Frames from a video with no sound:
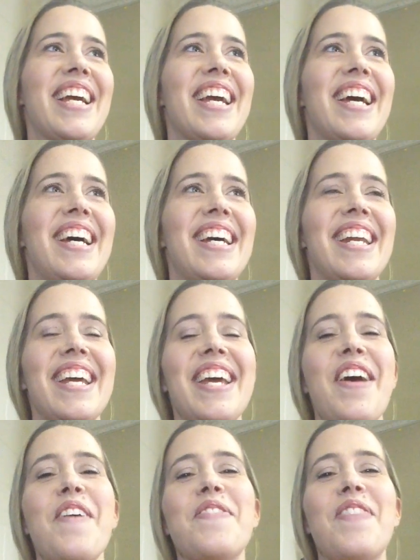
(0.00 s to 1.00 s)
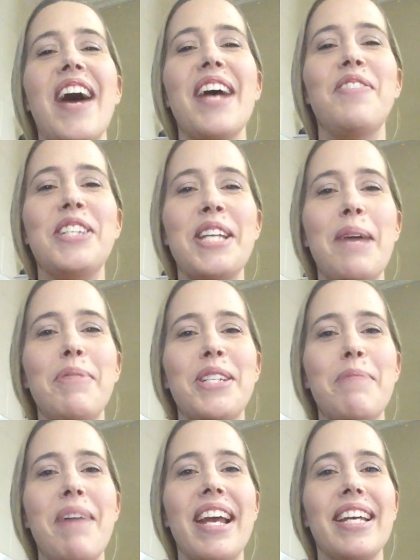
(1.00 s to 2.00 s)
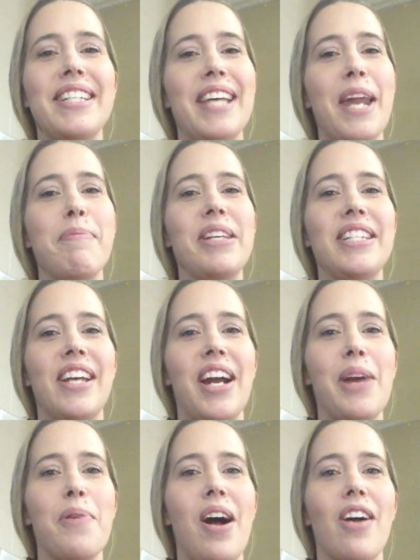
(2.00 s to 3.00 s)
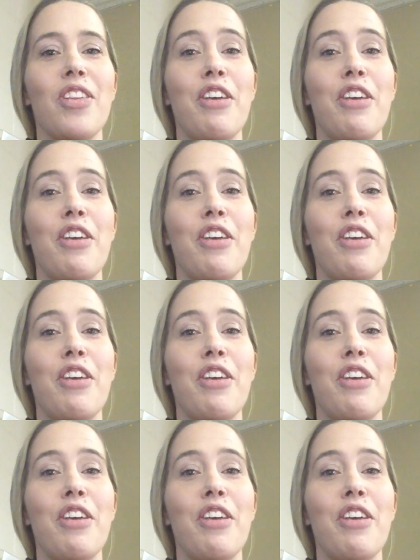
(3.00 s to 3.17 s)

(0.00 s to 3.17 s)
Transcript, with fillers: Good. Five steps to make a sedimentary rock.